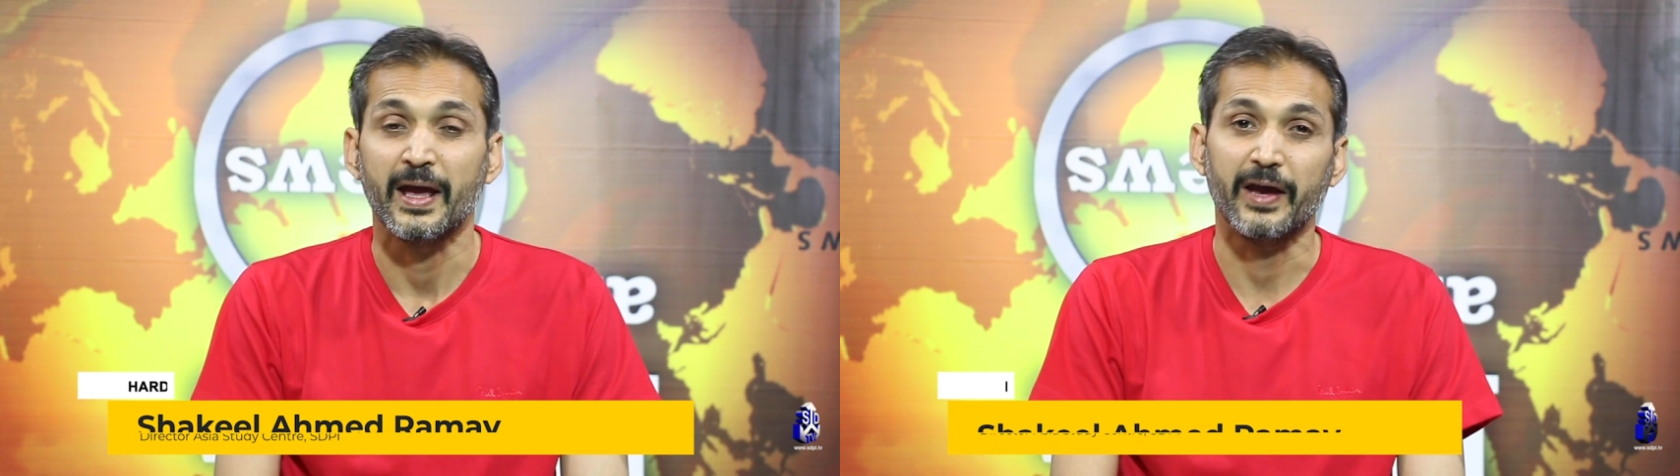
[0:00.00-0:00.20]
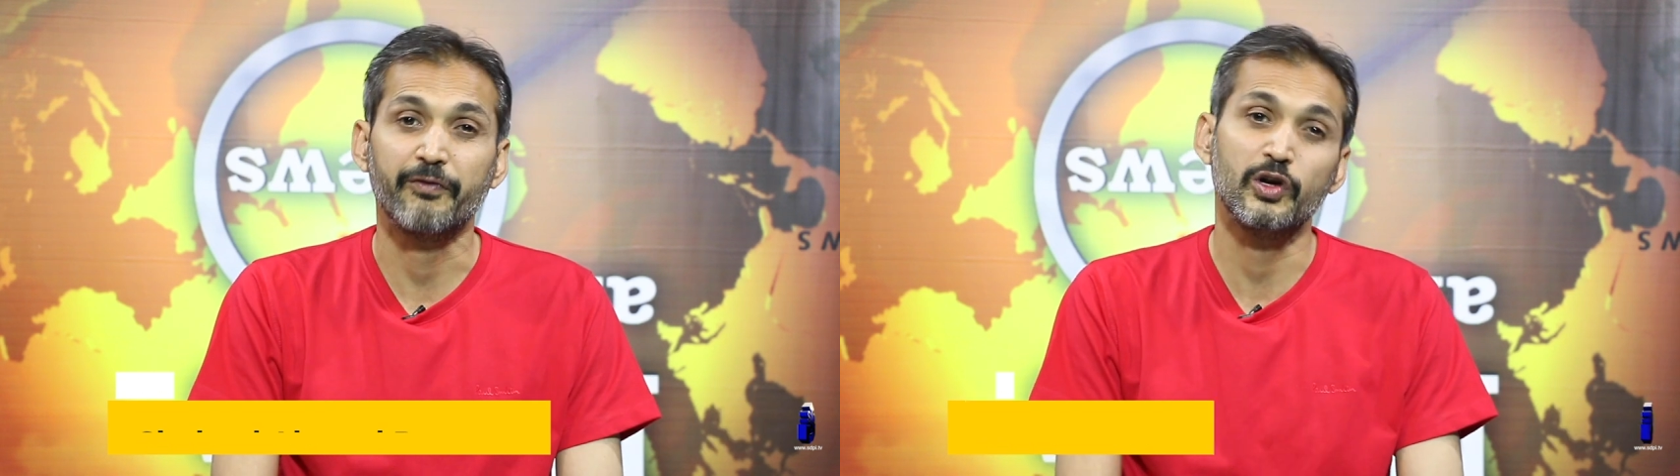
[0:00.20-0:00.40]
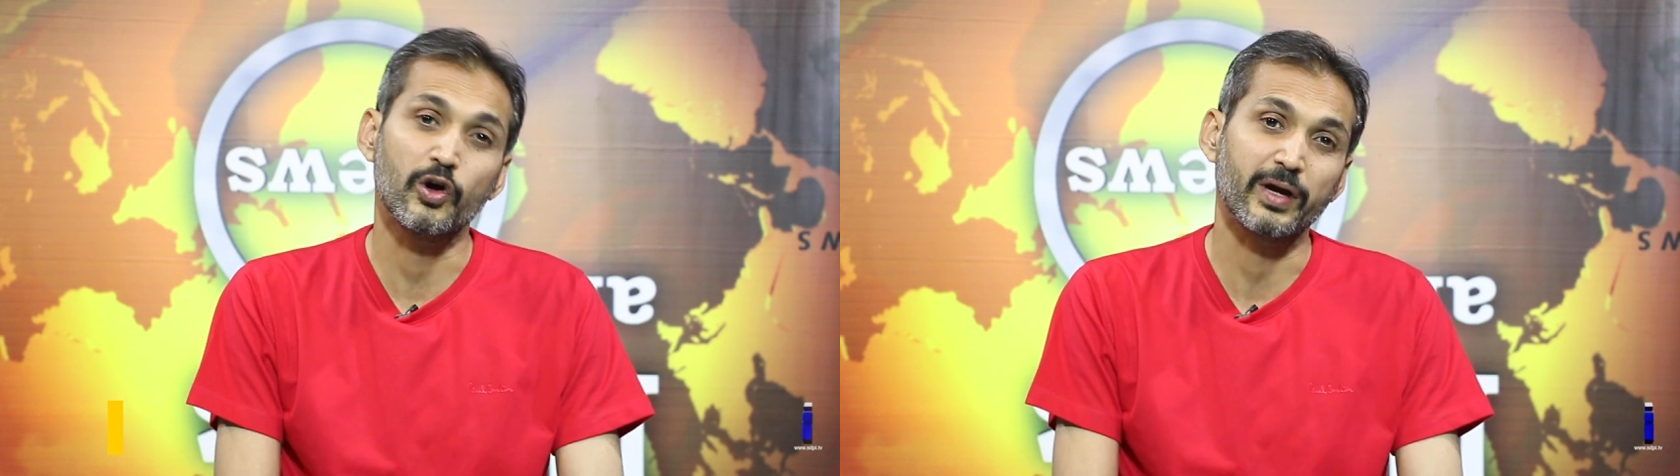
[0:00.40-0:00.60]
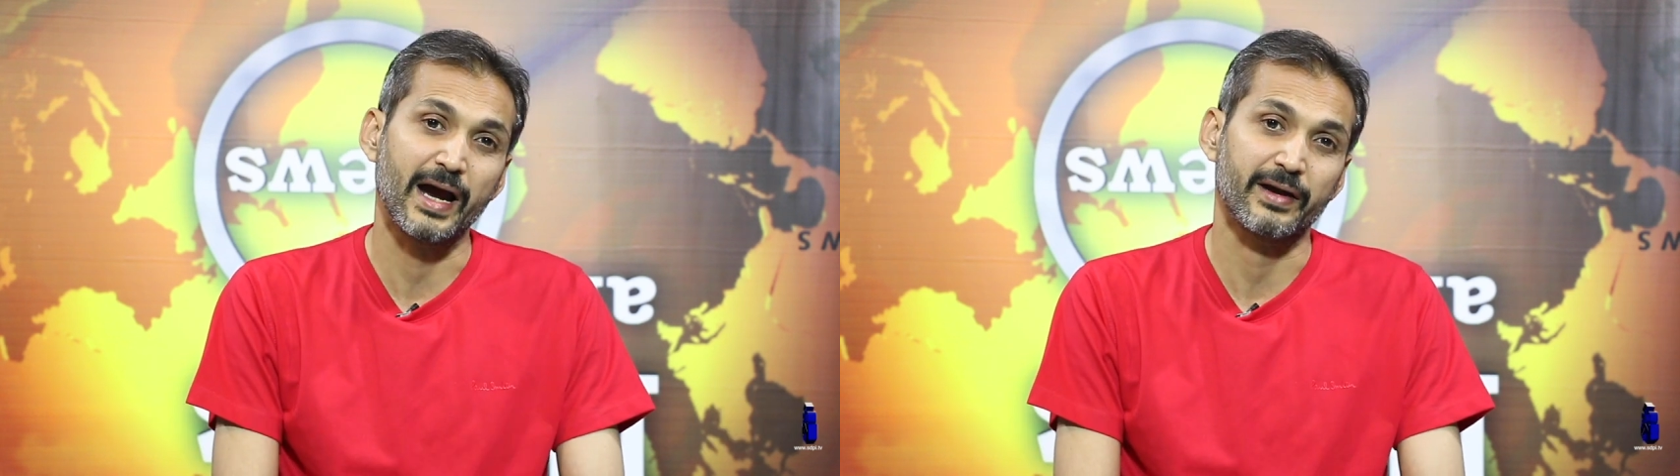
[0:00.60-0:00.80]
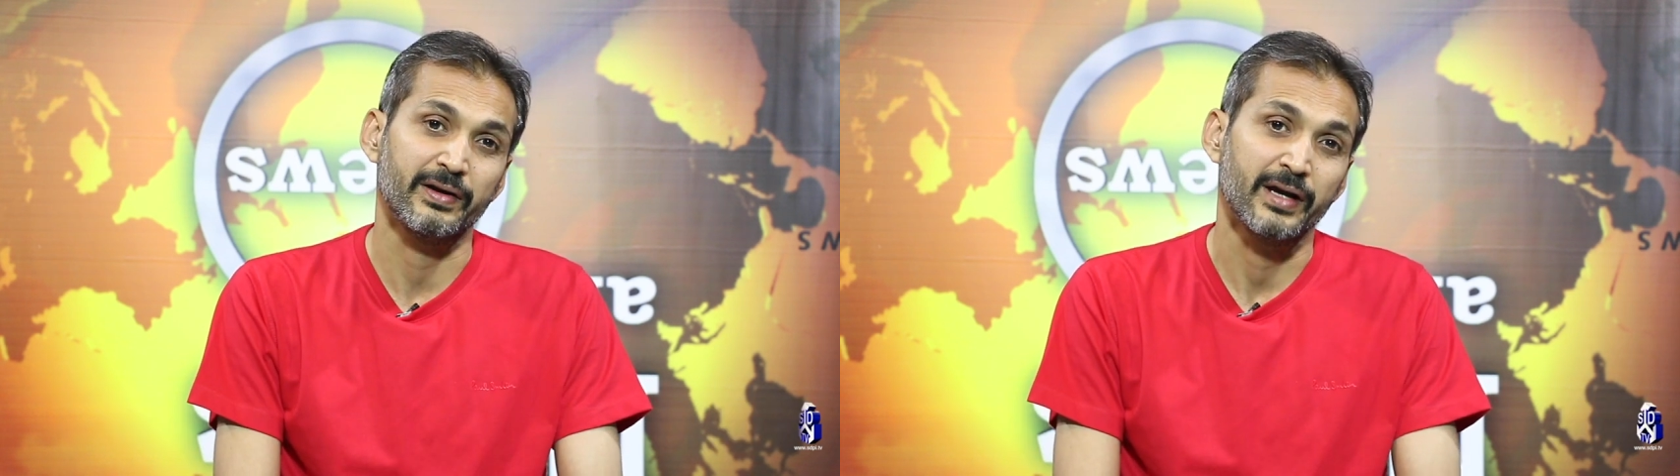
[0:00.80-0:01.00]
If we look
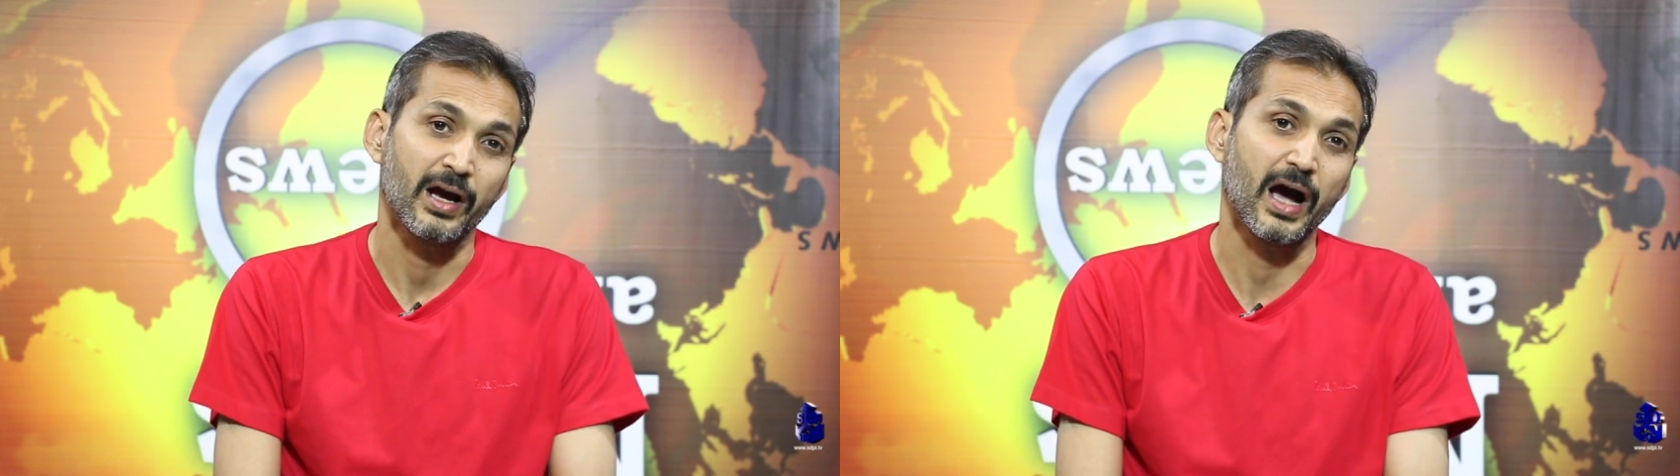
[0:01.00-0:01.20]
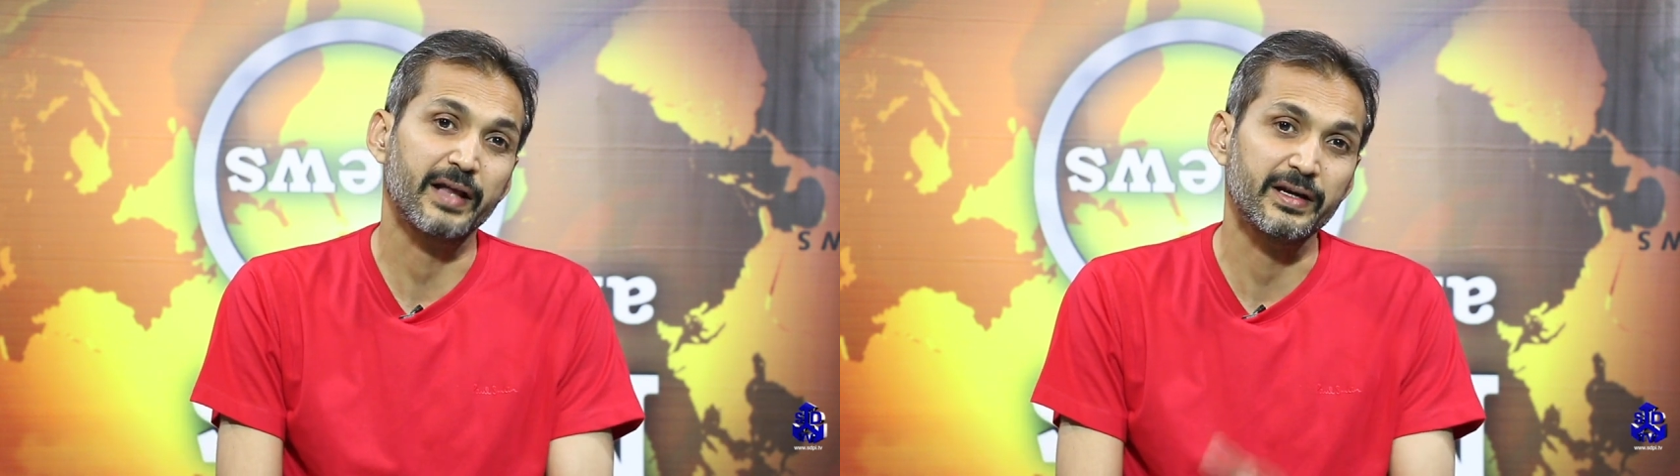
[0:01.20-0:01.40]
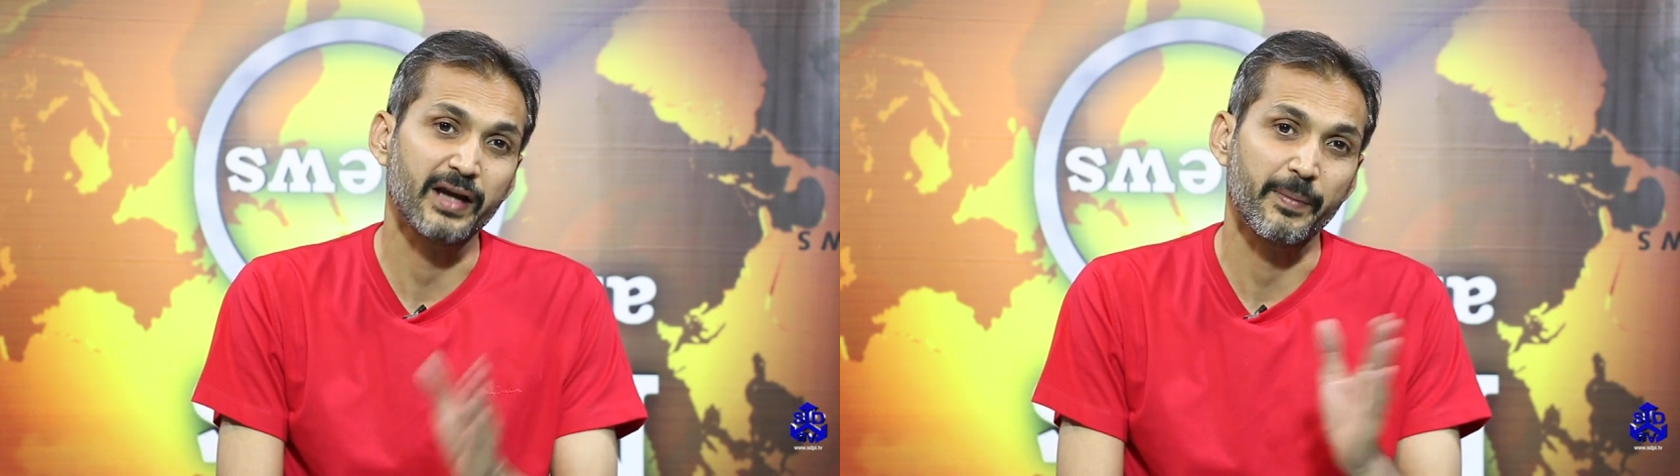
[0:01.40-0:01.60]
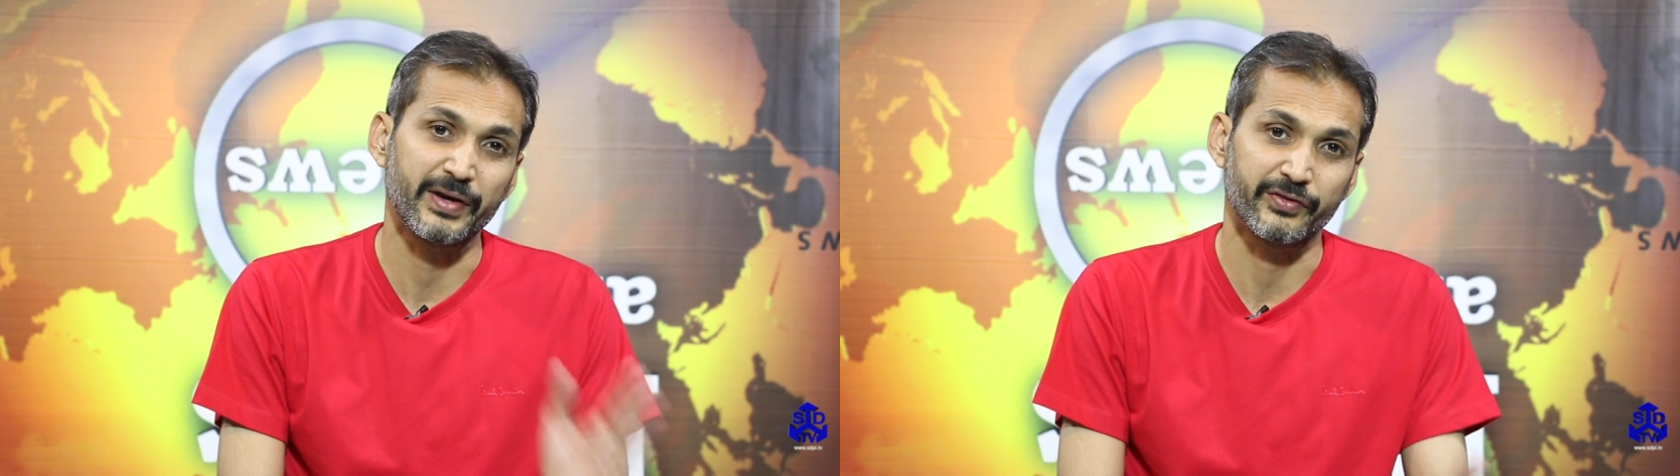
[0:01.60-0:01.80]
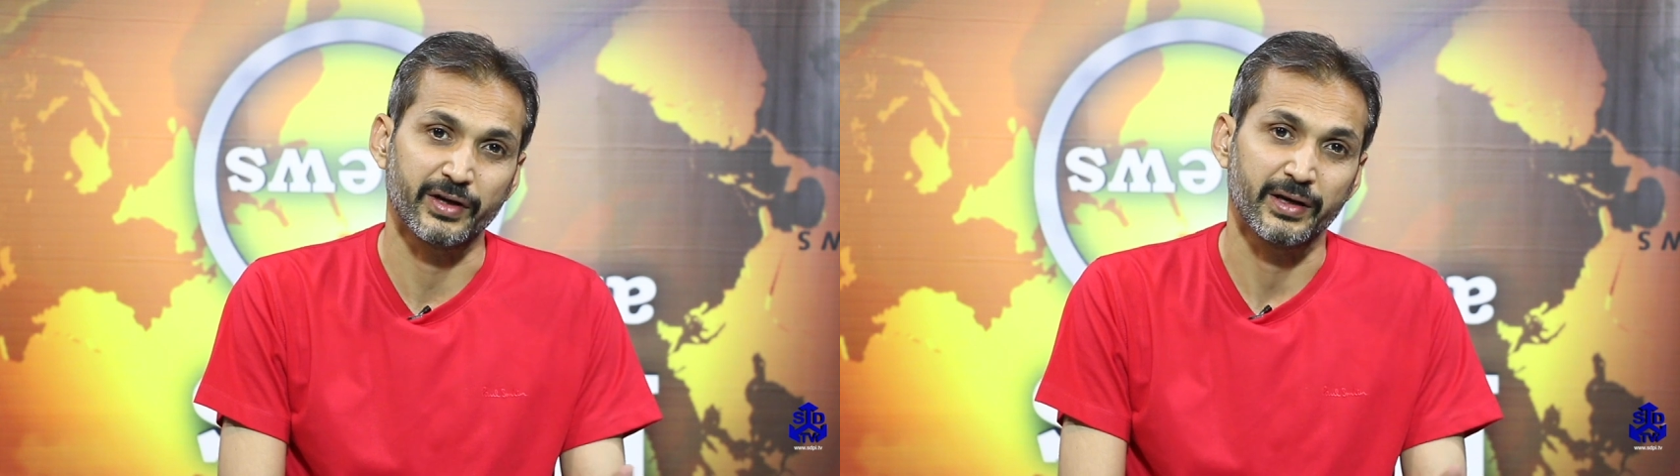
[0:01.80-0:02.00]
at other
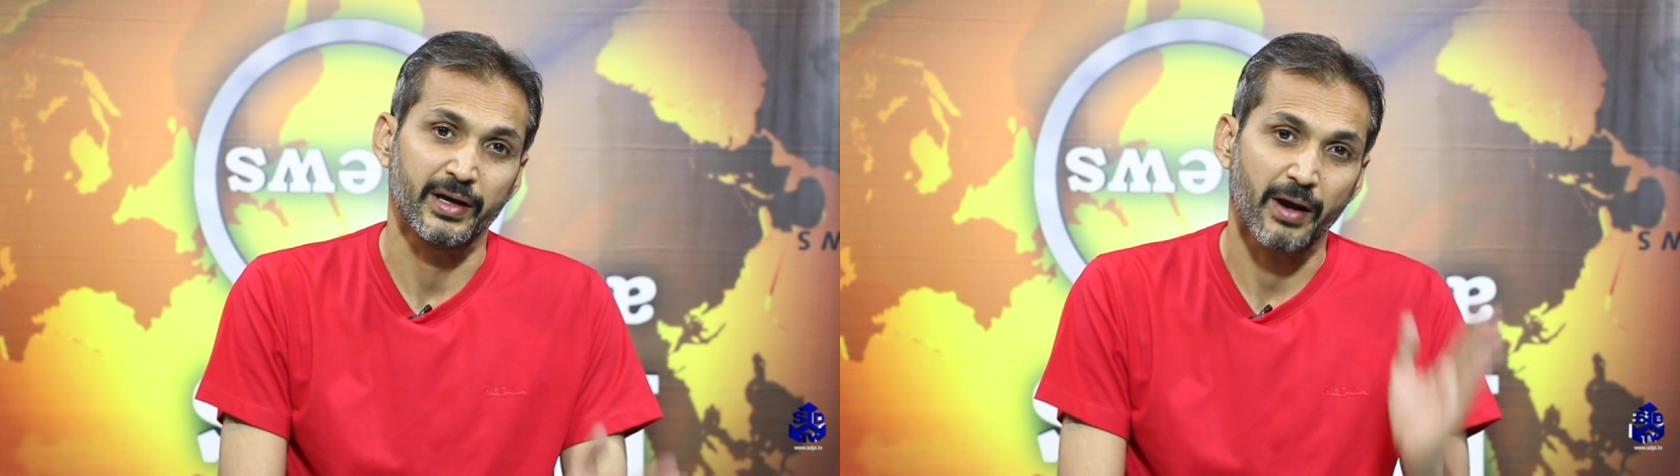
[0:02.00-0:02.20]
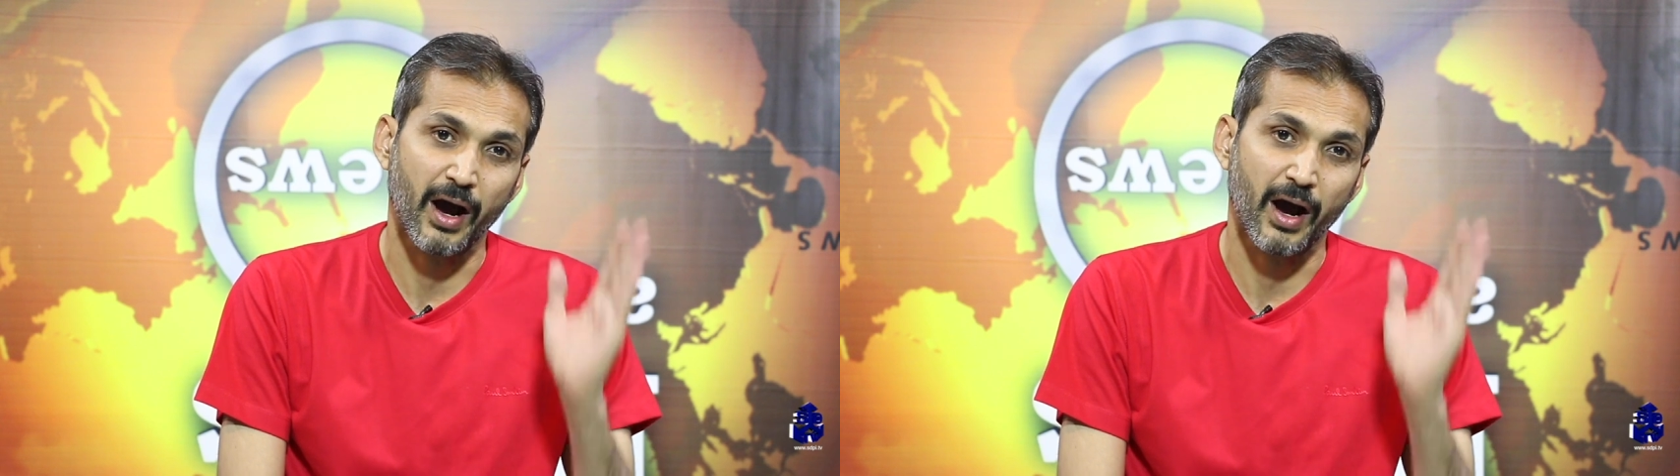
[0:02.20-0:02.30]
dimension,